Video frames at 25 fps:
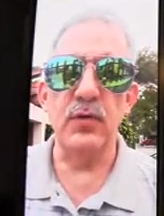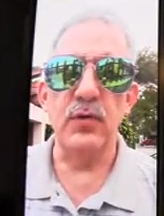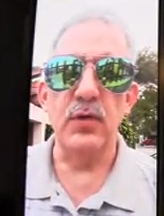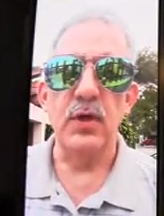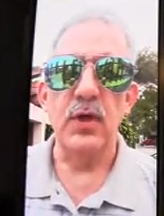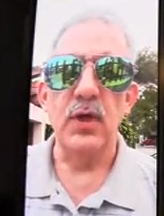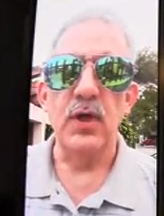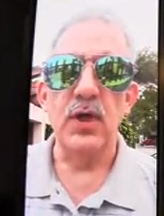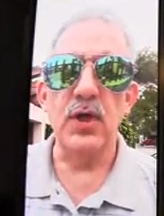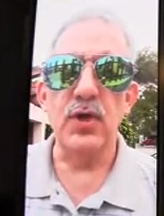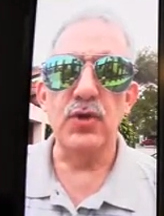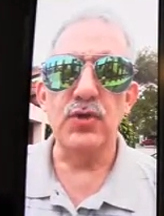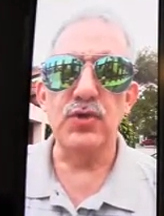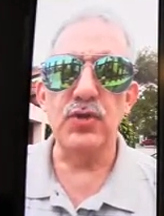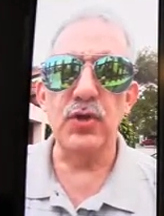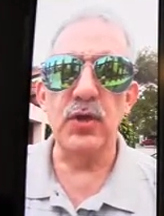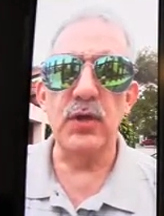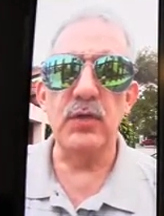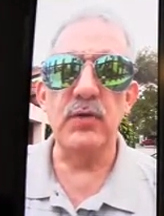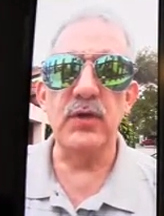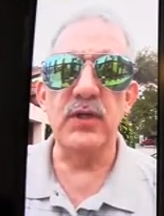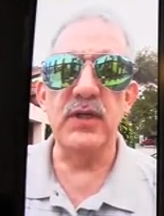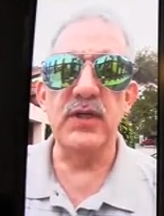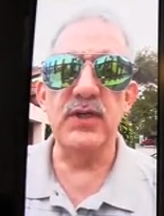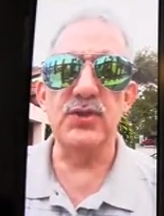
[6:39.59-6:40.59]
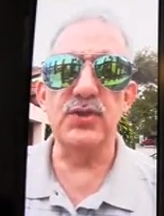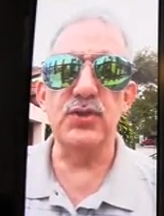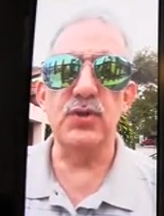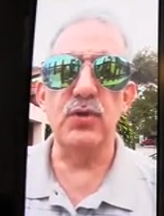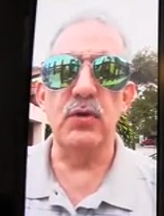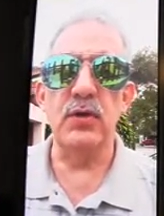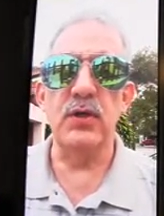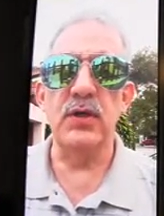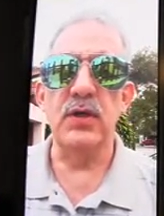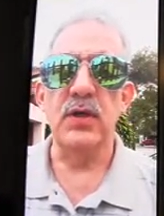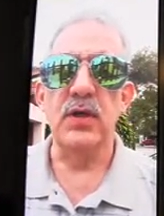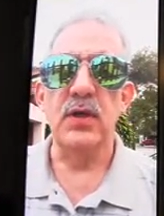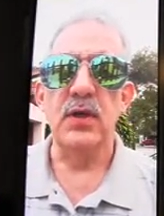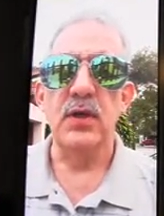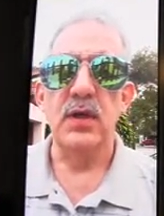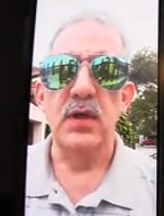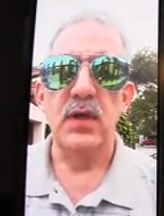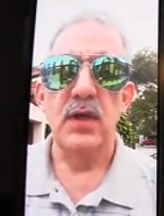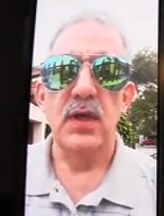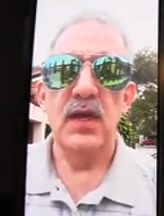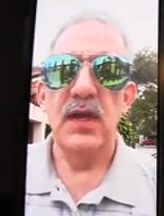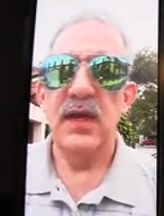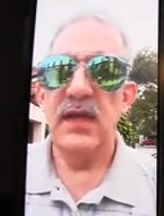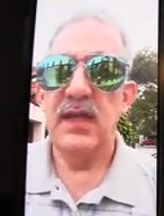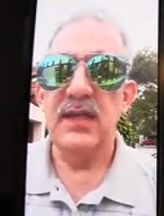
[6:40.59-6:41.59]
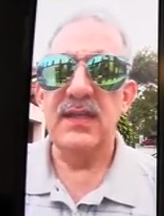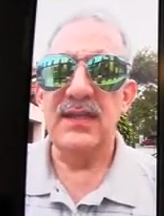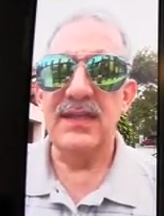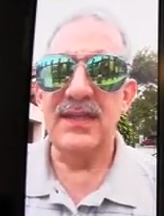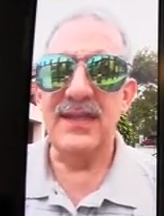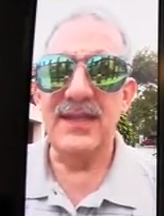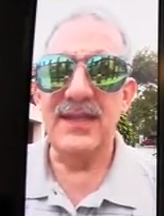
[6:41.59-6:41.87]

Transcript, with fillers: concerning what he is doing. In